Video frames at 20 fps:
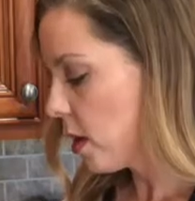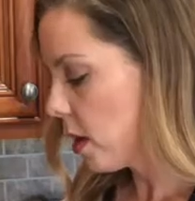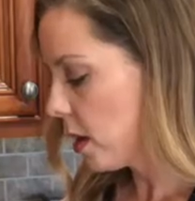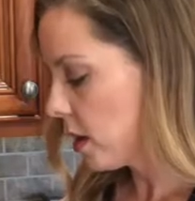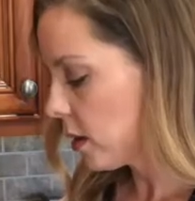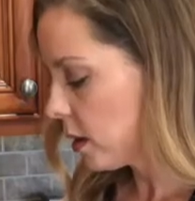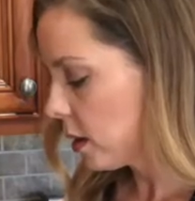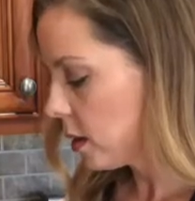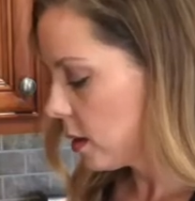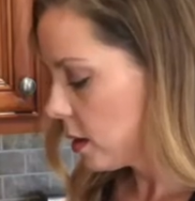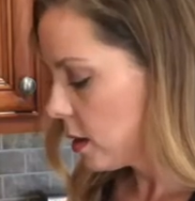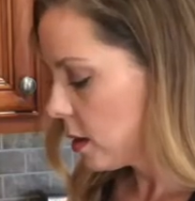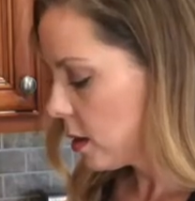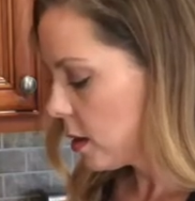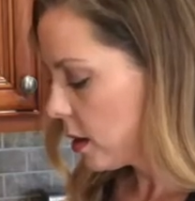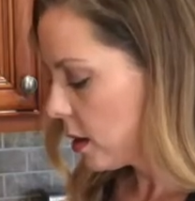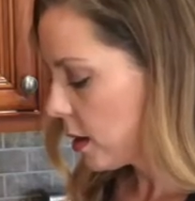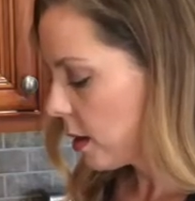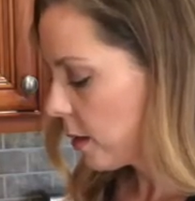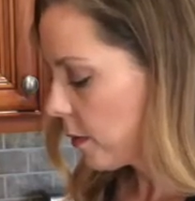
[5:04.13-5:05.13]
want.
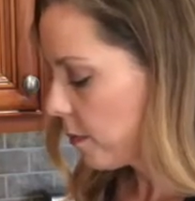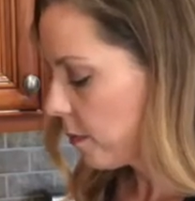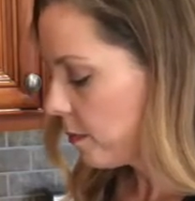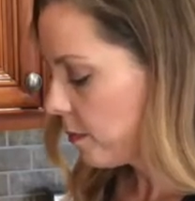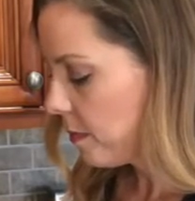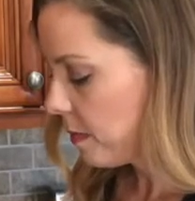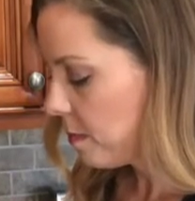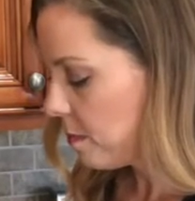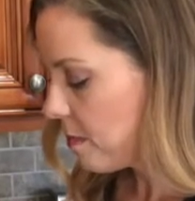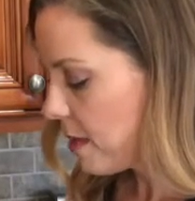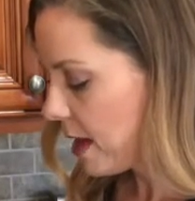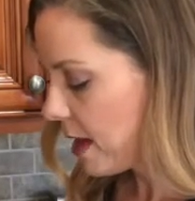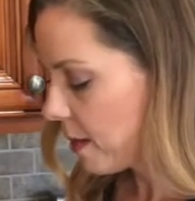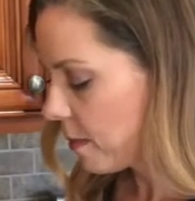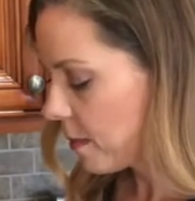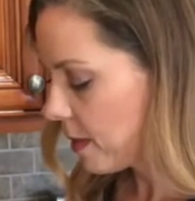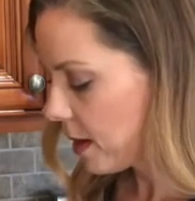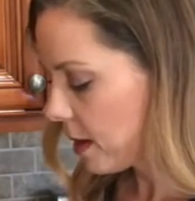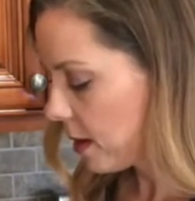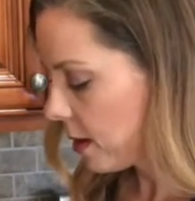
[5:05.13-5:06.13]
Um,
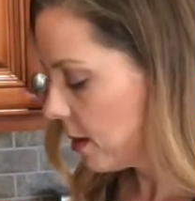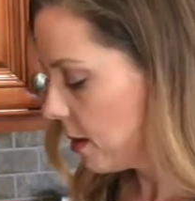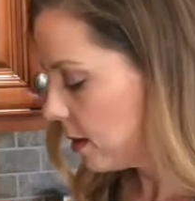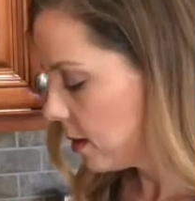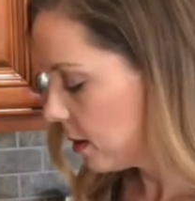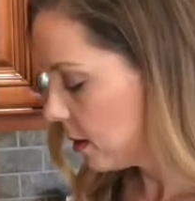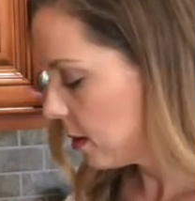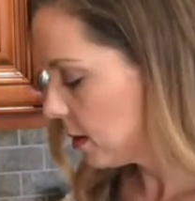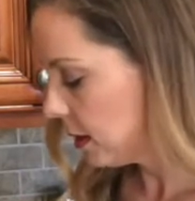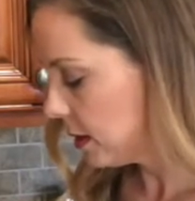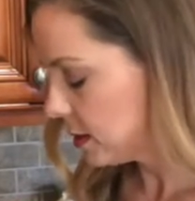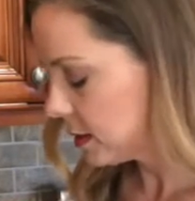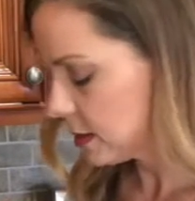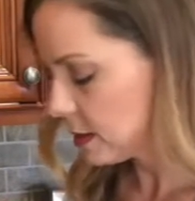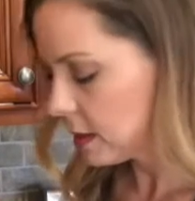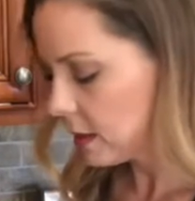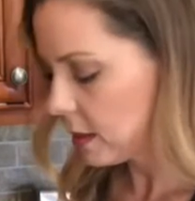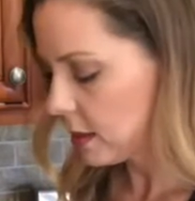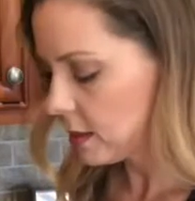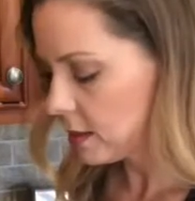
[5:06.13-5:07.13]
maybe, let's
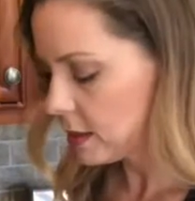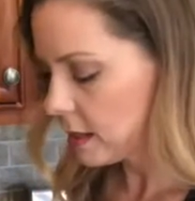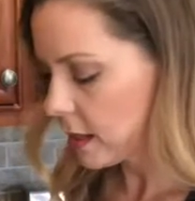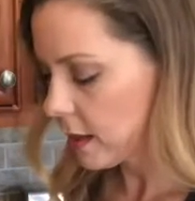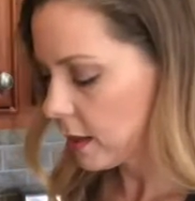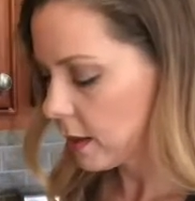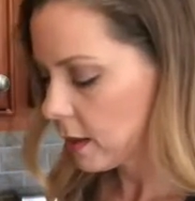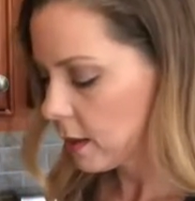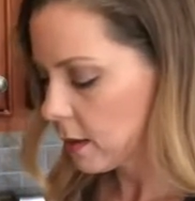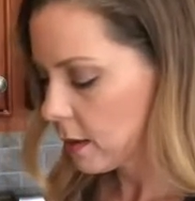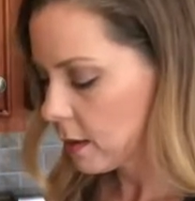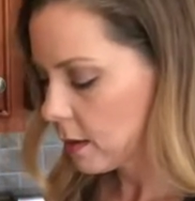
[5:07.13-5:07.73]
see, it's like